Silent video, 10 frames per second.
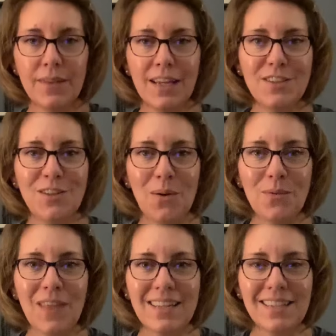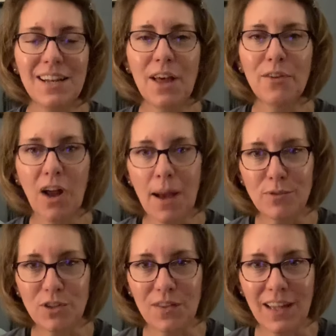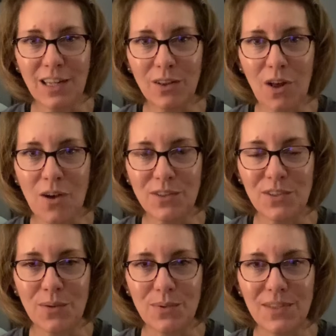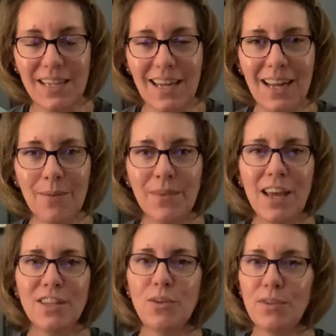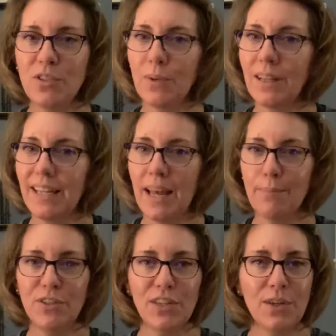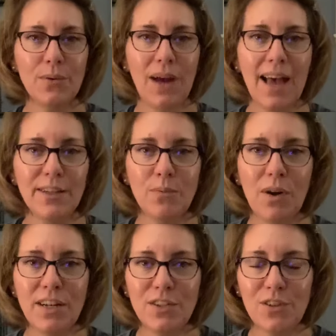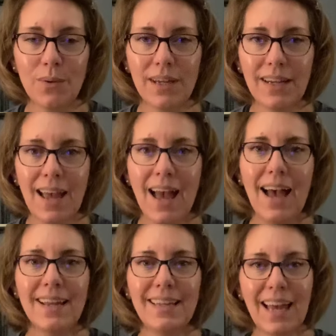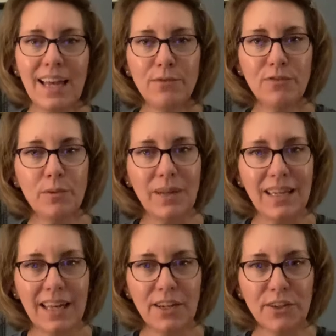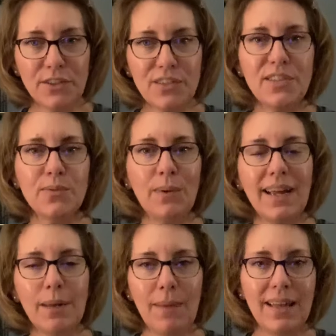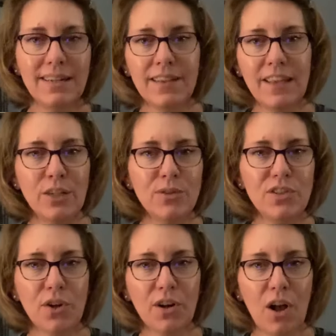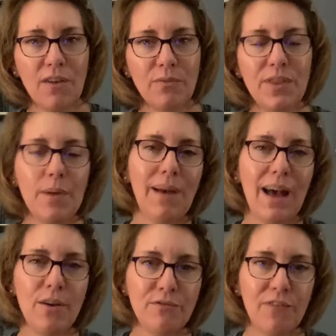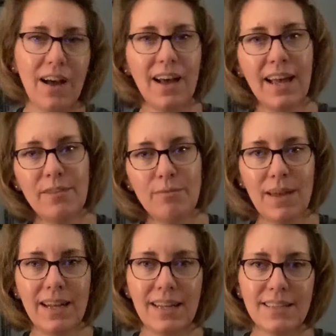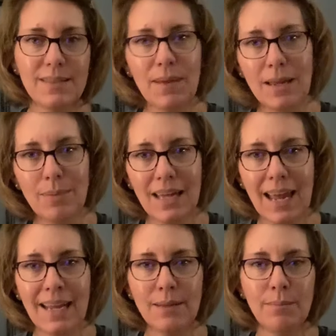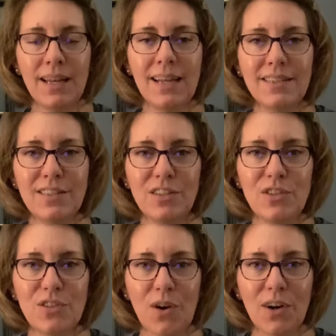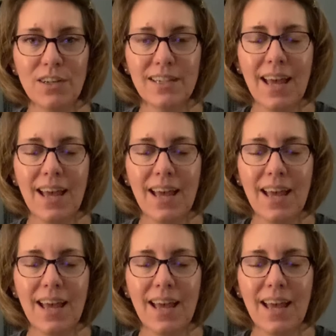So that's another option that you'll also see. So it's really up to you how you want to do it. Again, for beginners, it's recommended that you start off with about 5 minutes, maybe 8 minutes to start.